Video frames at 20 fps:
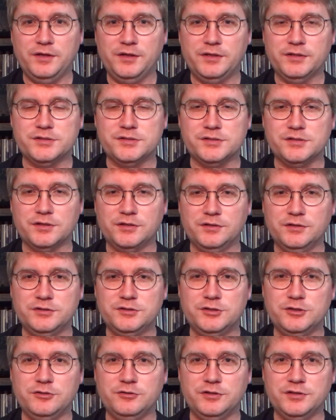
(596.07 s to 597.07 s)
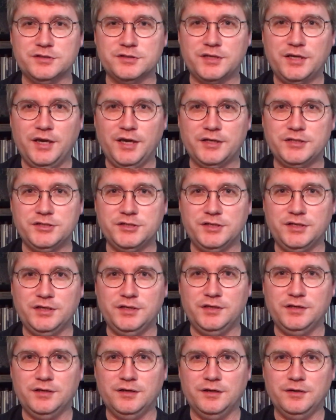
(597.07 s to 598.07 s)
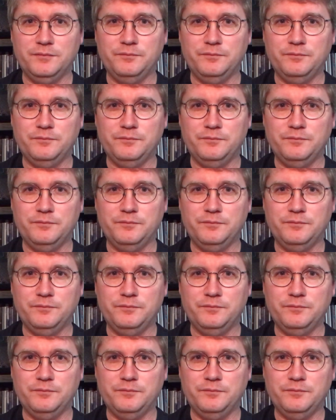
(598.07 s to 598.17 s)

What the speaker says: it's a good tune. It's catchy.